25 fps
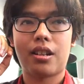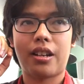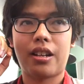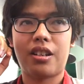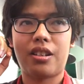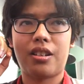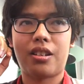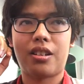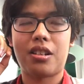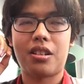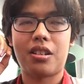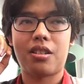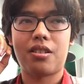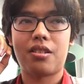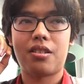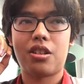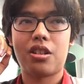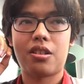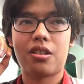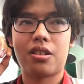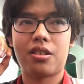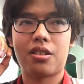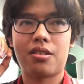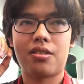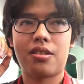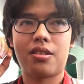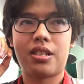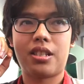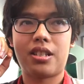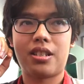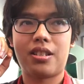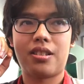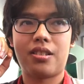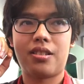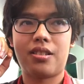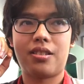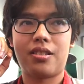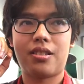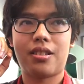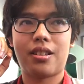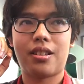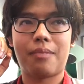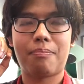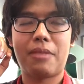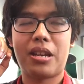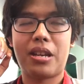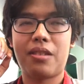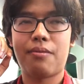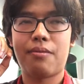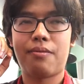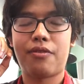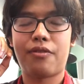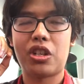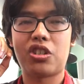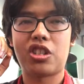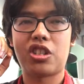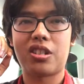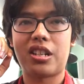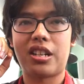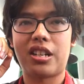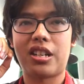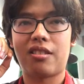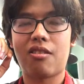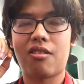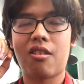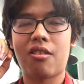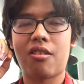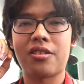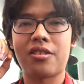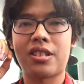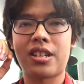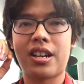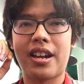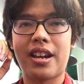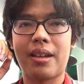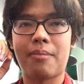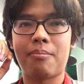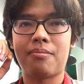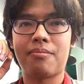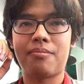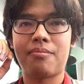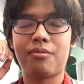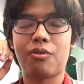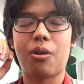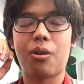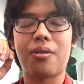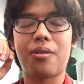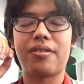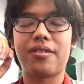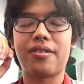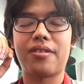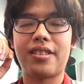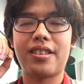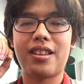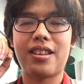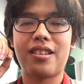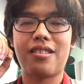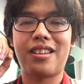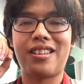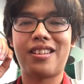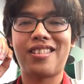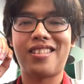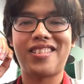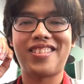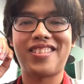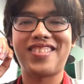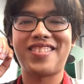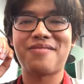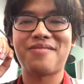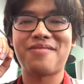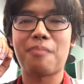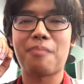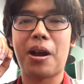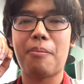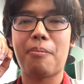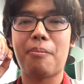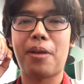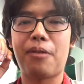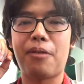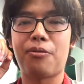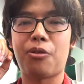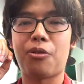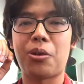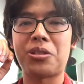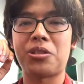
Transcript: You can see me fidgeting all the time. Well, and my voice